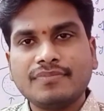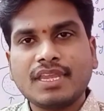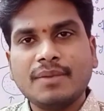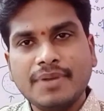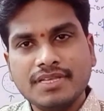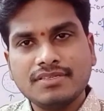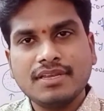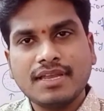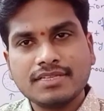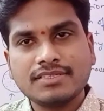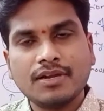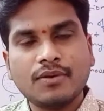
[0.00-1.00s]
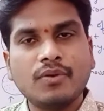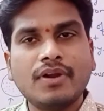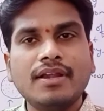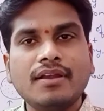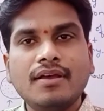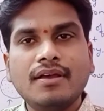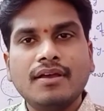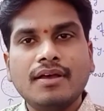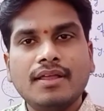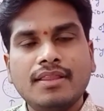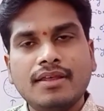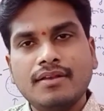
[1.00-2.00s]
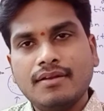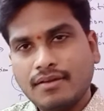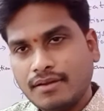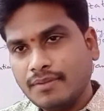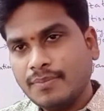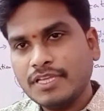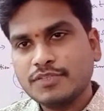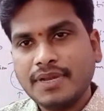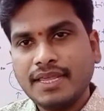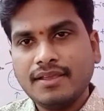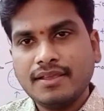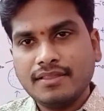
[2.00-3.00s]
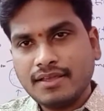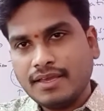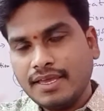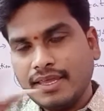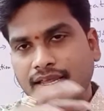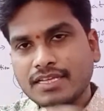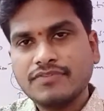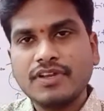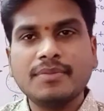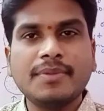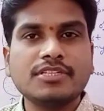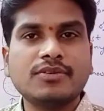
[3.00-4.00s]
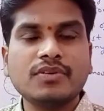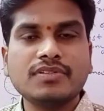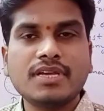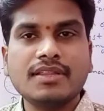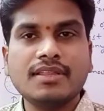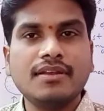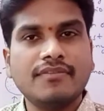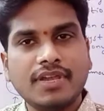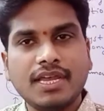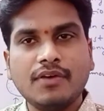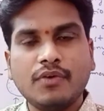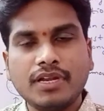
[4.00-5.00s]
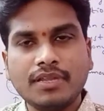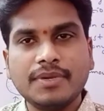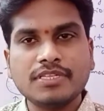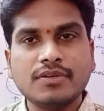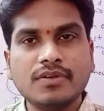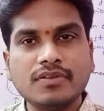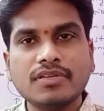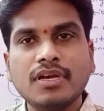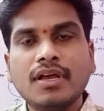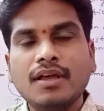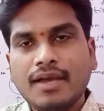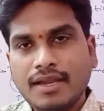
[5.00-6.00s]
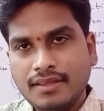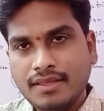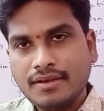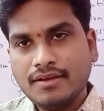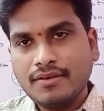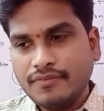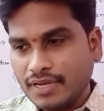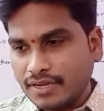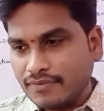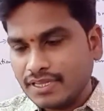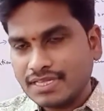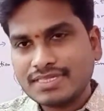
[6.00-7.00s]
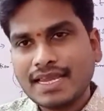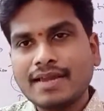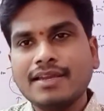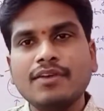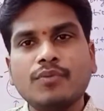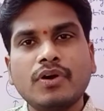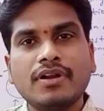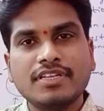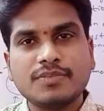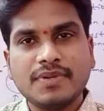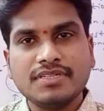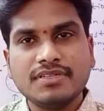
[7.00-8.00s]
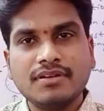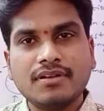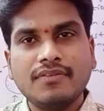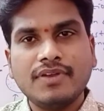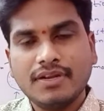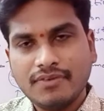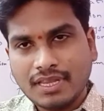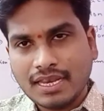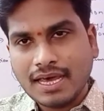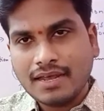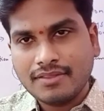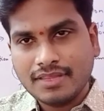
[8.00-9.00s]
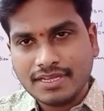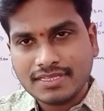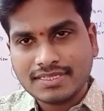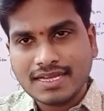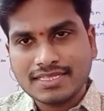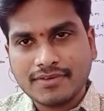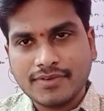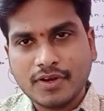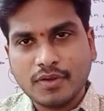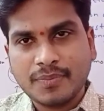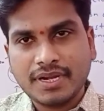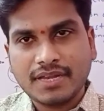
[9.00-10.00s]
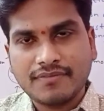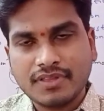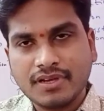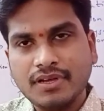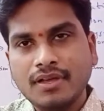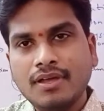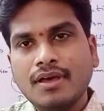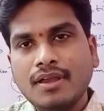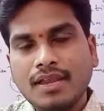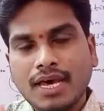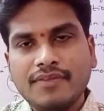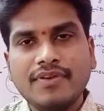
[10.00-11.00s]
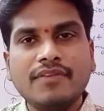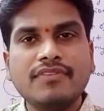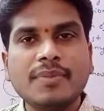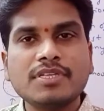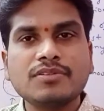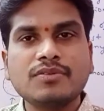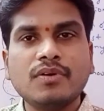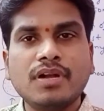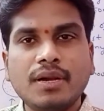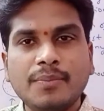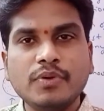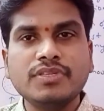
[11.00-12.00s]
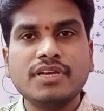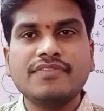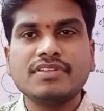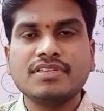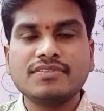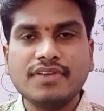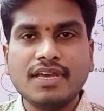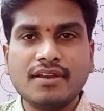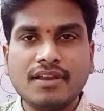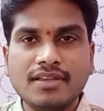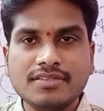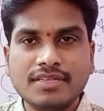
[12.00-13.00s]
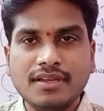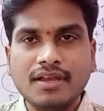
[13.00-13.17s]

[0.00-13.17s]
benzene hexachloride, and then by spraying in the areas where the mosquitoes are there, we can avoid the mosquitoes. And then whenever the stagnant water is present, whenever there is a chance of development of the larvae of the mosquito, Gambusia fishes we are releasing